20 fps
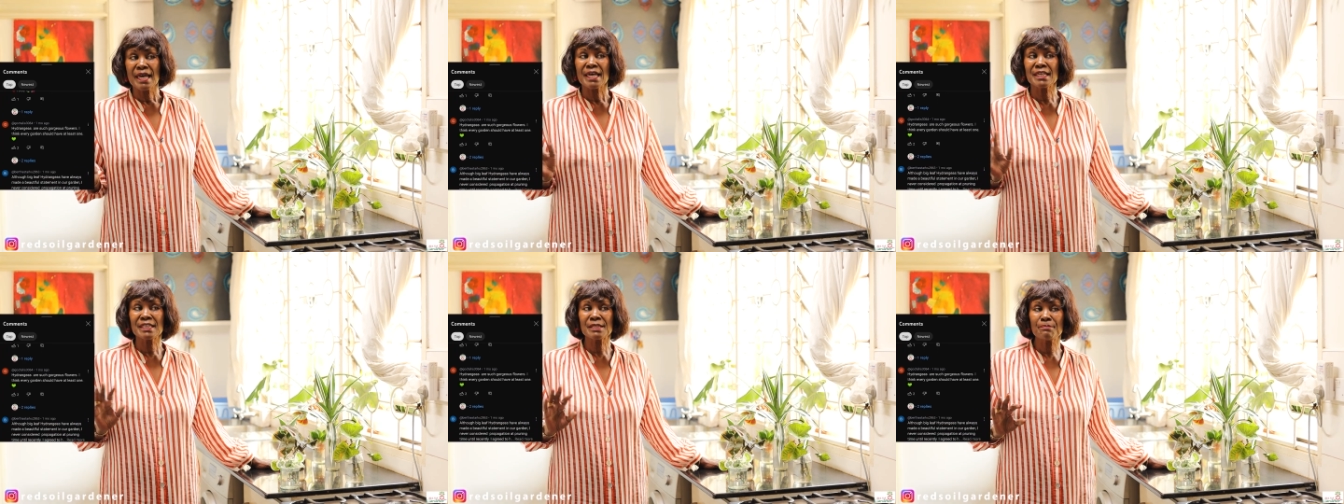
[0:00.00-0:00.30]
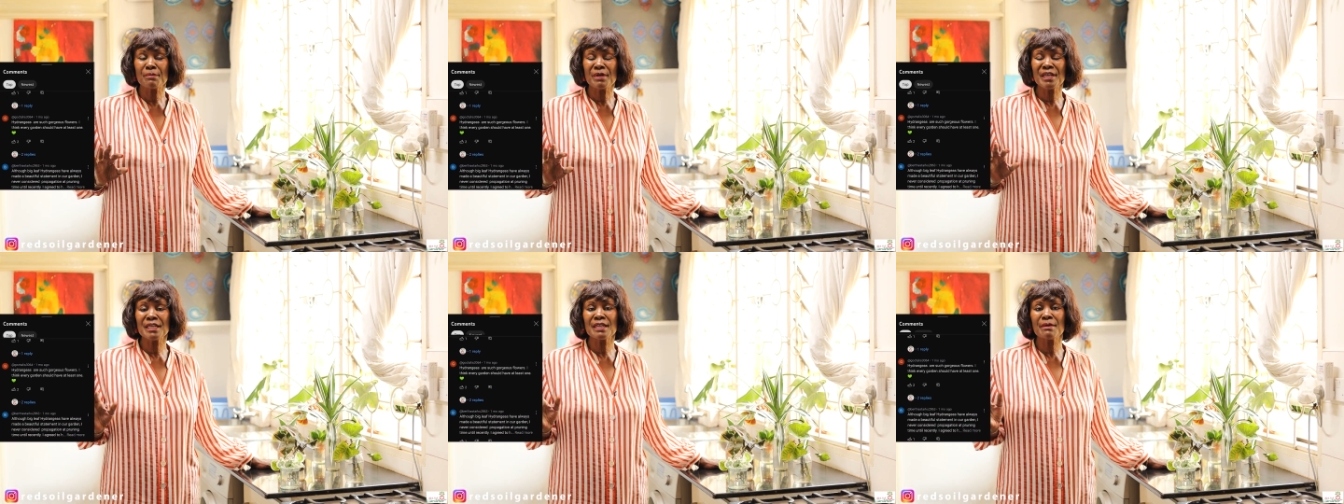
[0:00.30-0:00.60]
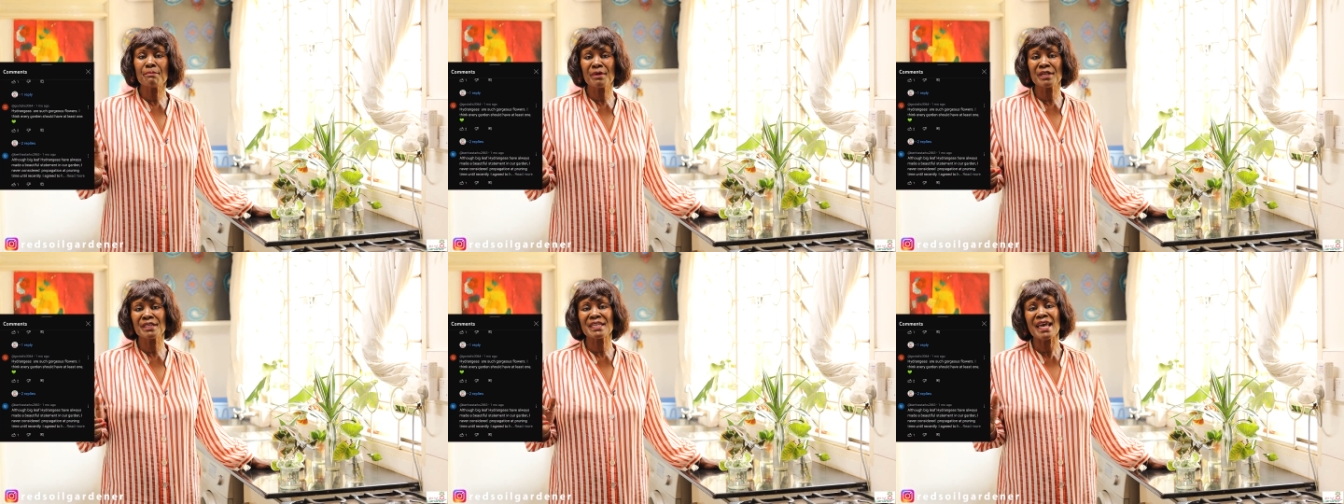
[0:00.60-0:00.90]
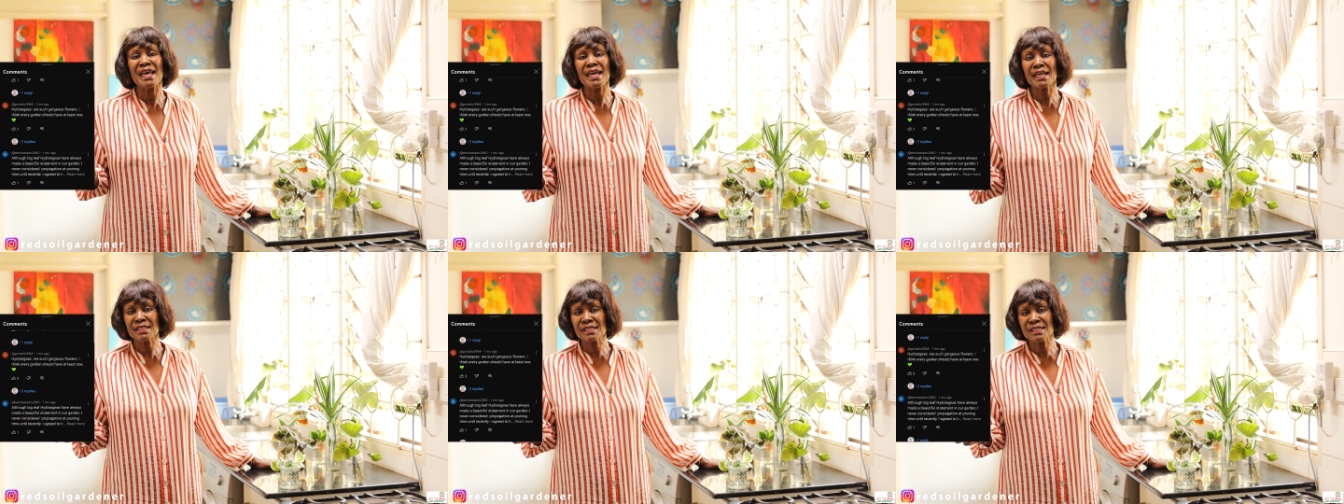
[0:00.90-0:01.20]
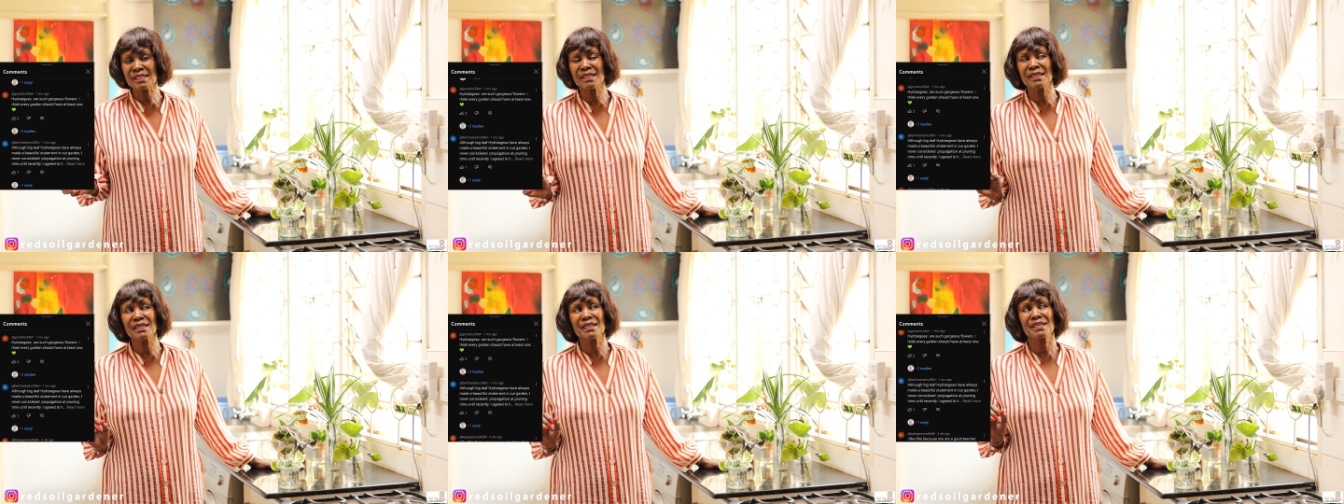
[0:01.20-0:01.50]
It's been a bit
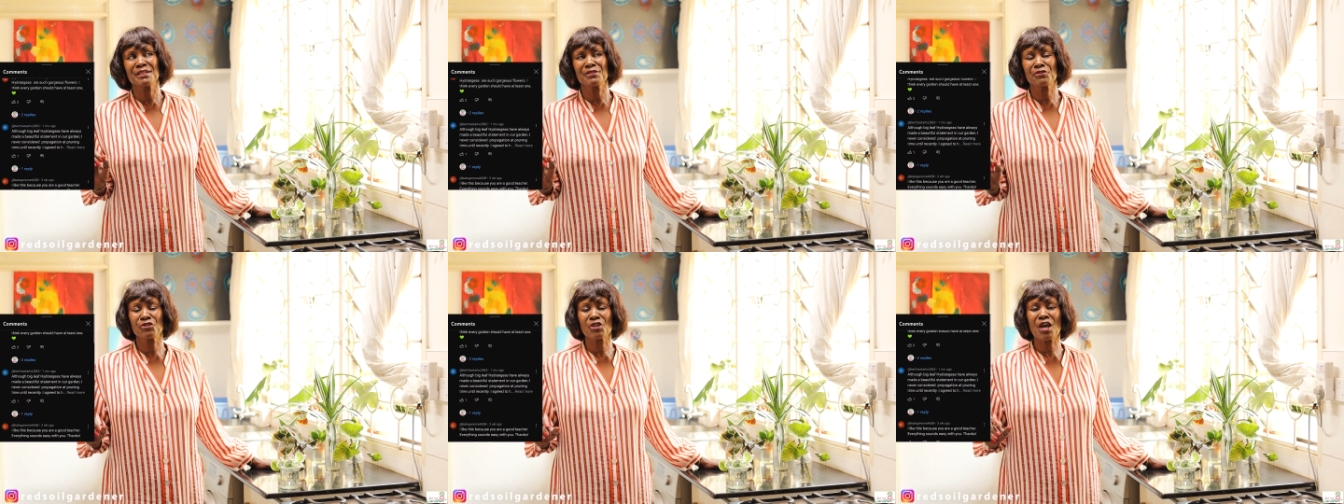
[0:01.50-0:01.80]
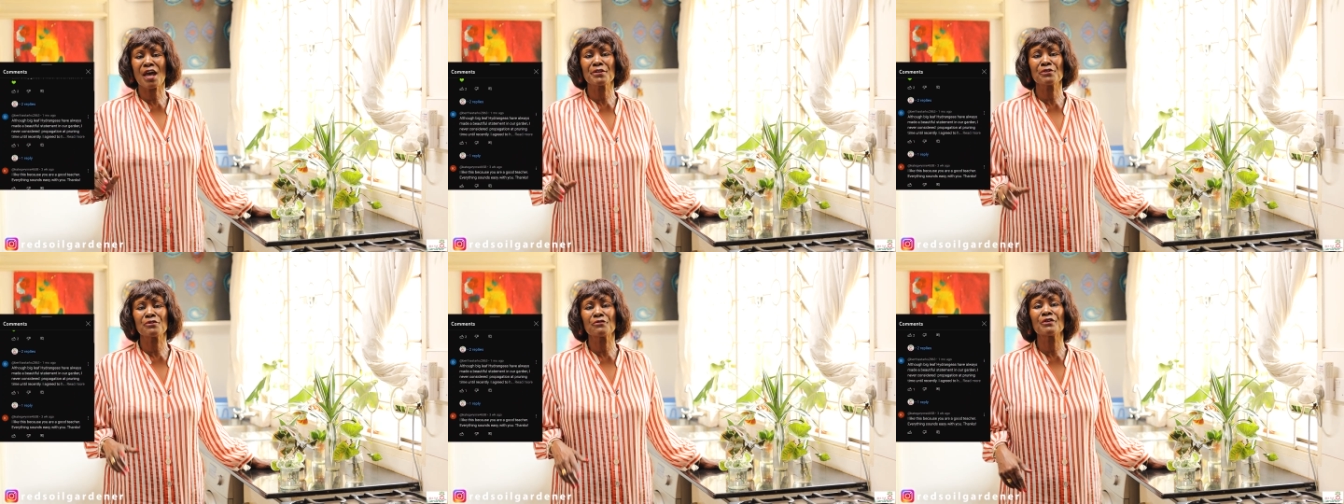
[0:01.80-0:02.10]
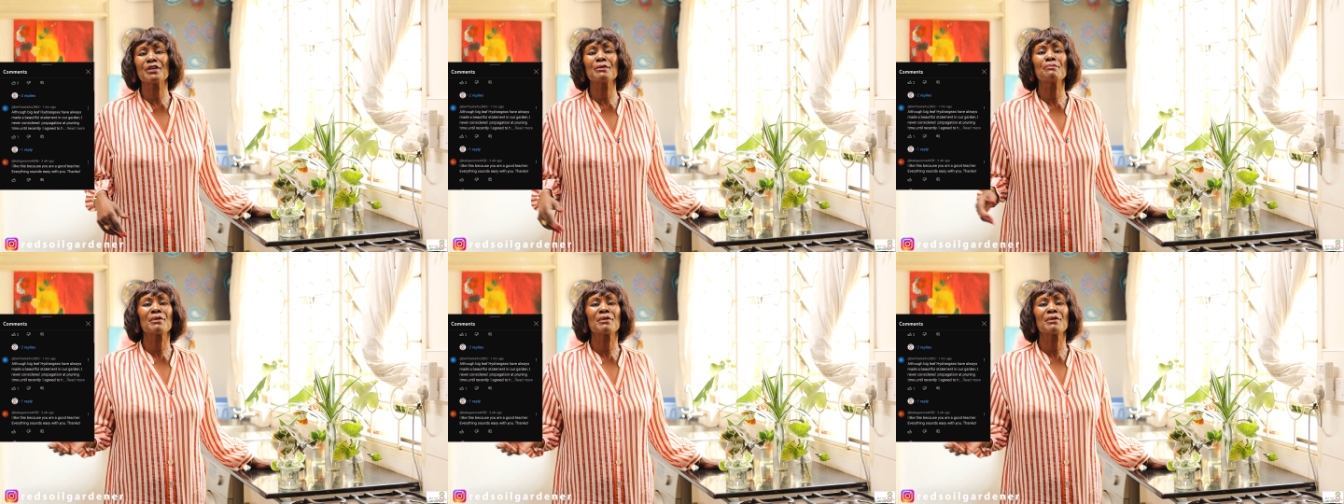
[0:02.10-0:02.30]
hectic in January,